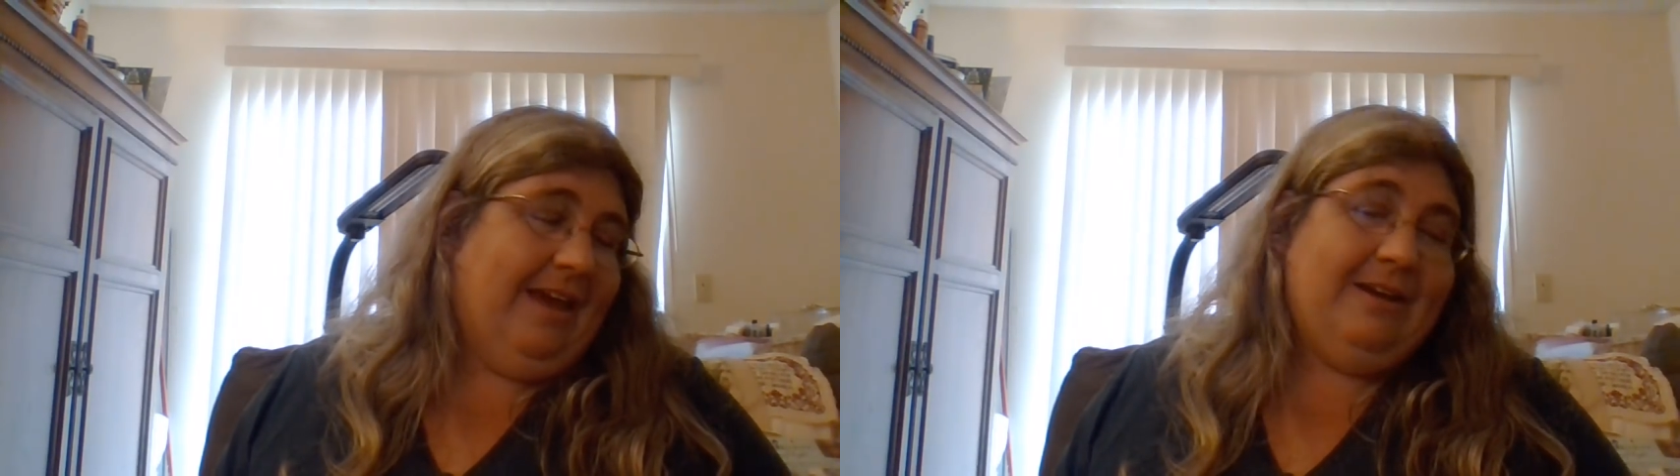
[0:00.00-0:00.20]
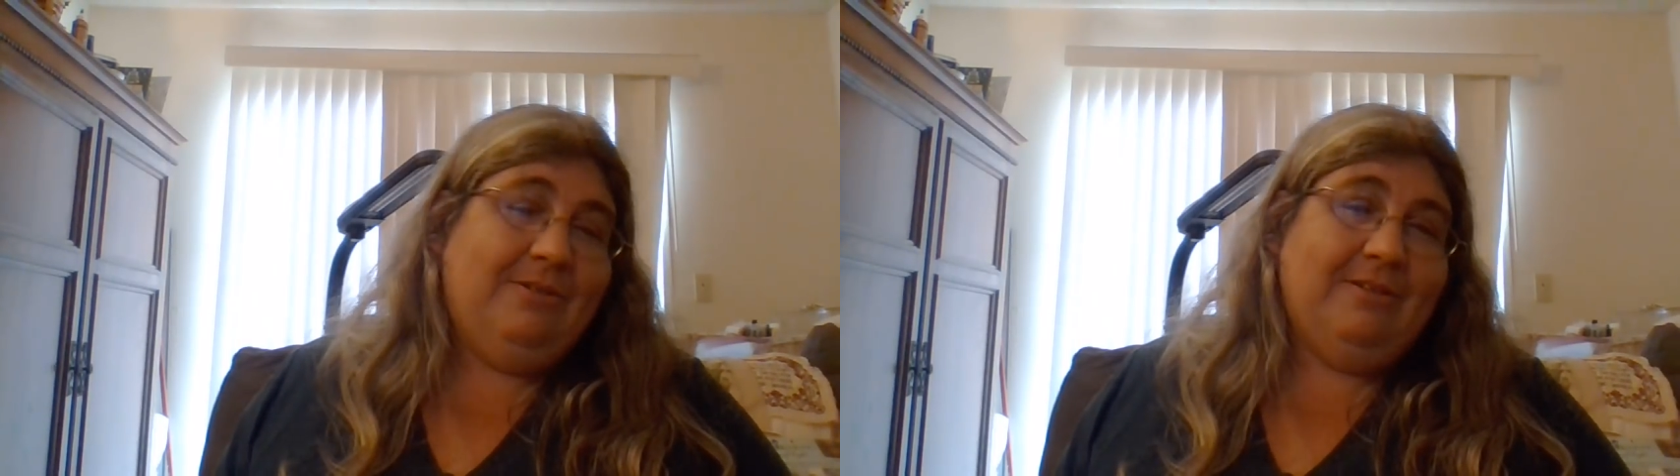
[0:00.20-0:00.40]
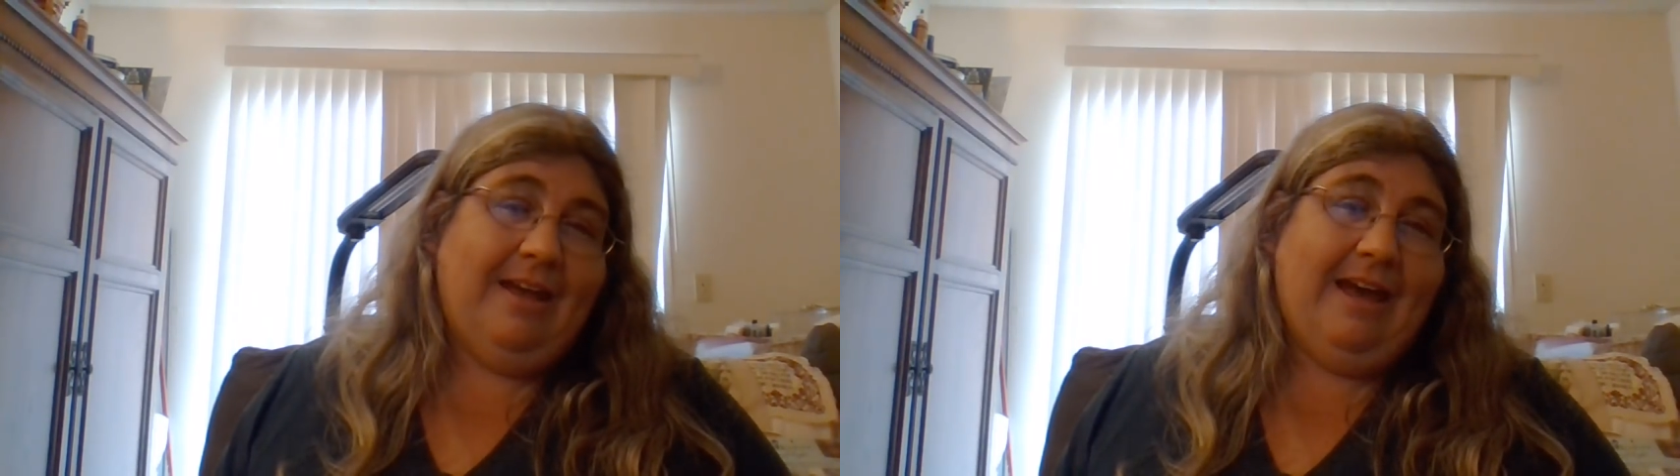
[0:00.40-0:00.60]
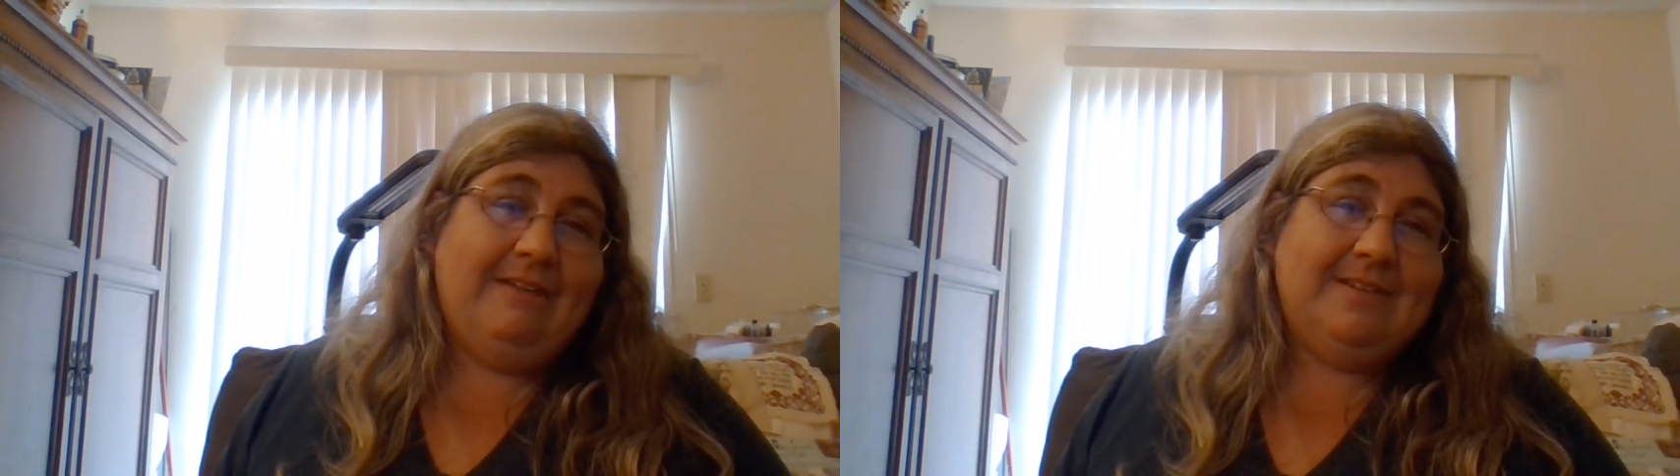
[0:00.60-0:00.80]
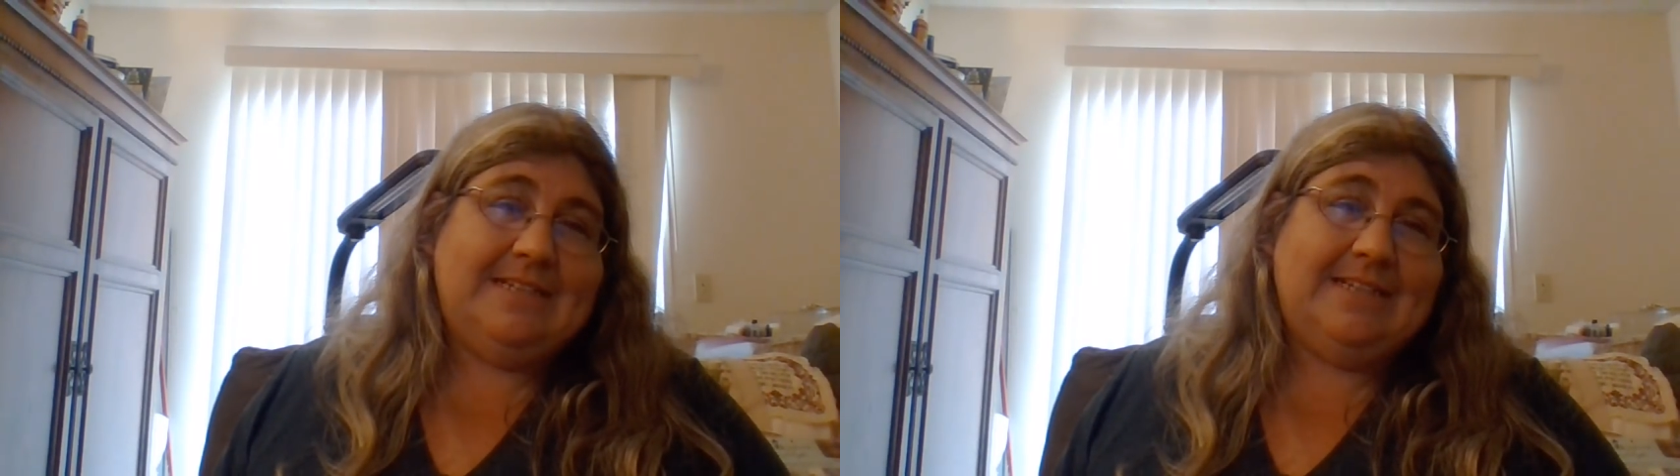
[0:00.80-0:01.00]
I don't
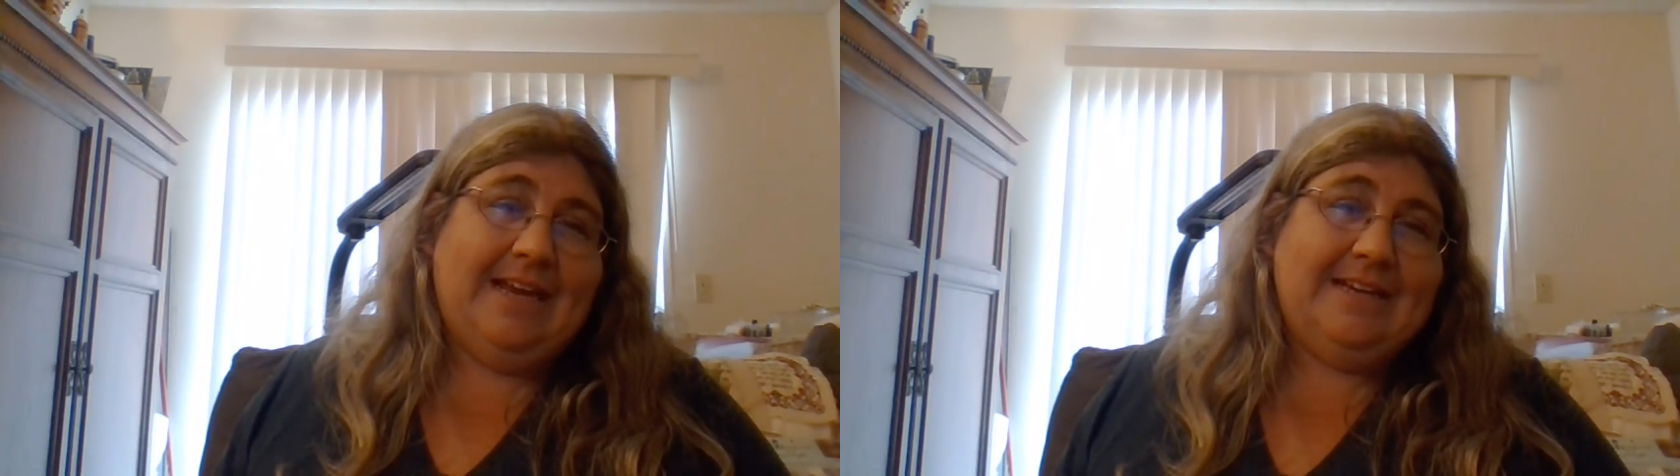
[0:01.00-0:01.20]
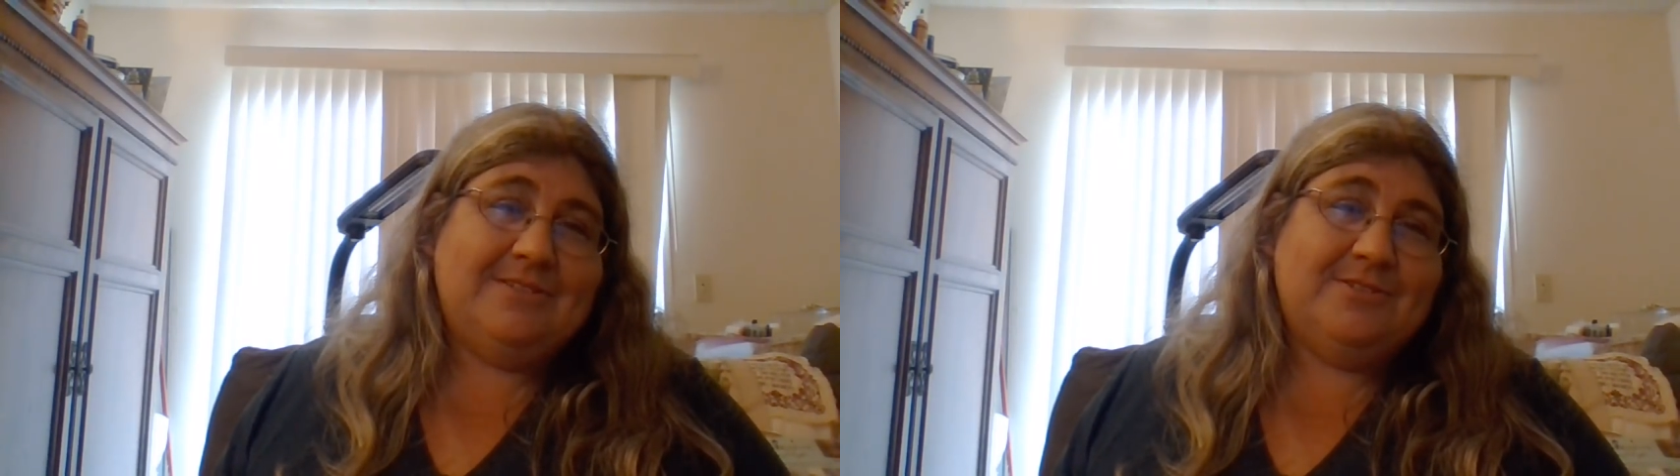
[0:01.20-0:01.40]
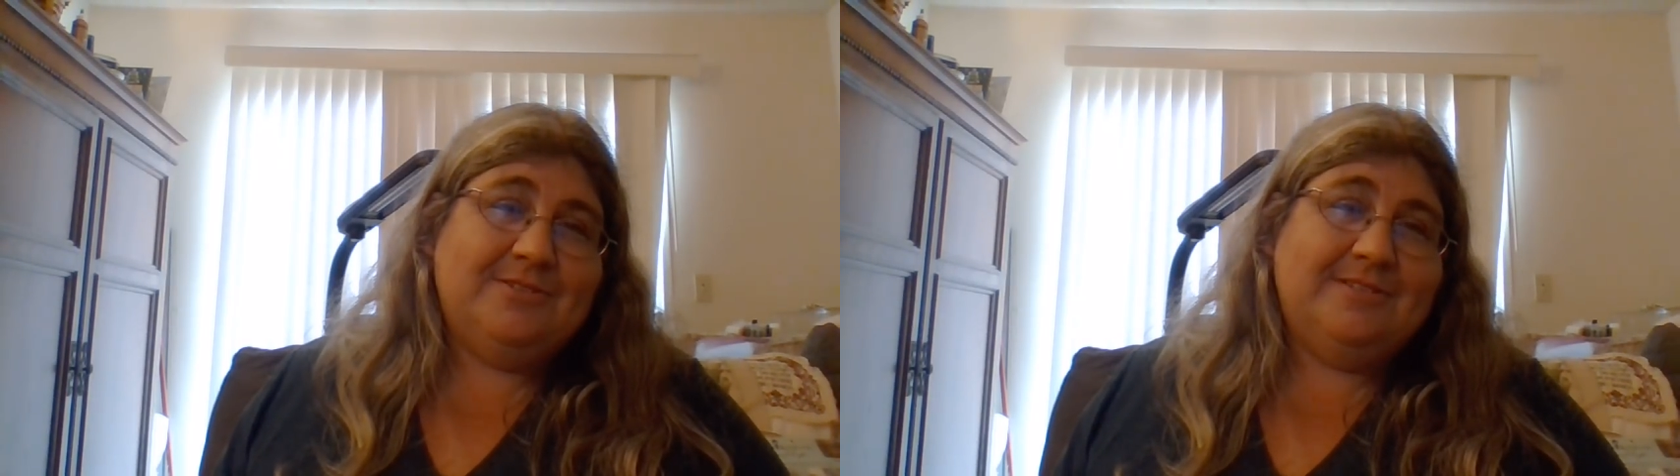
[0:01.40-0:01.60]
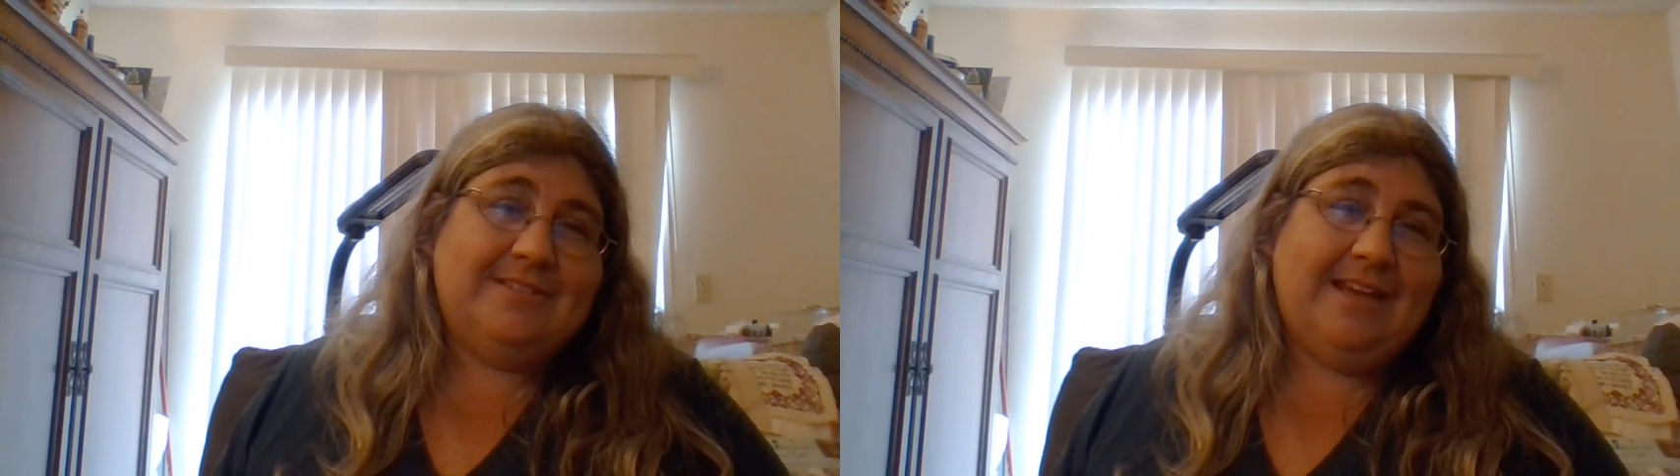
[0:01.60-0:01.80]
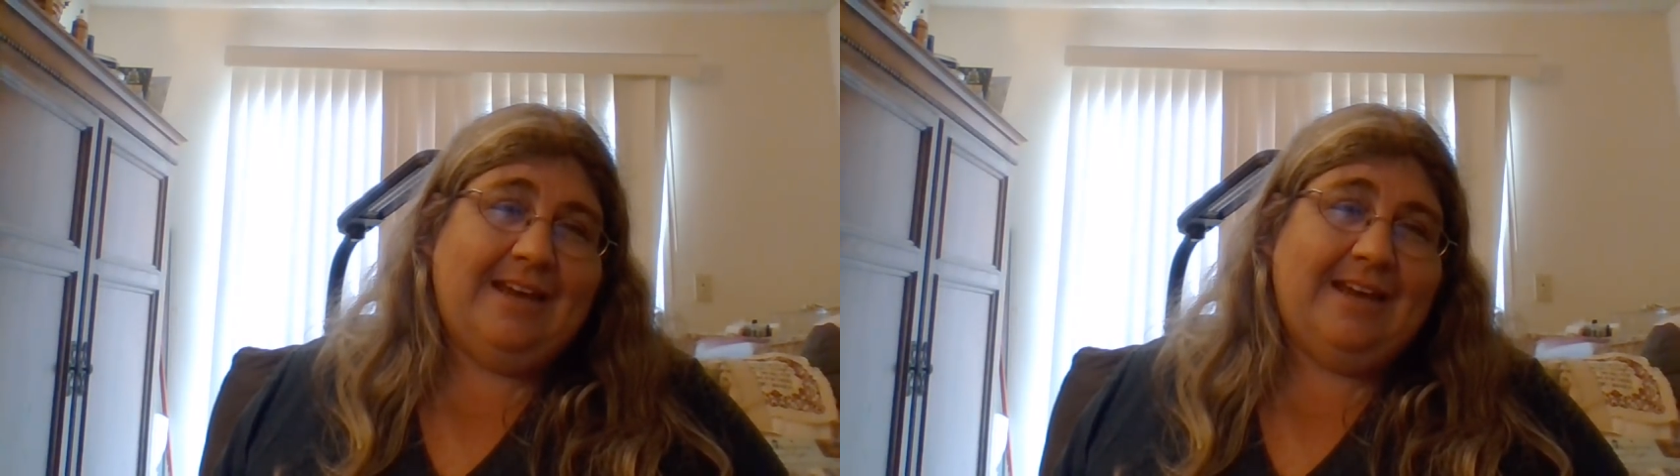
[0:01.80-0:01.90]
have any answers.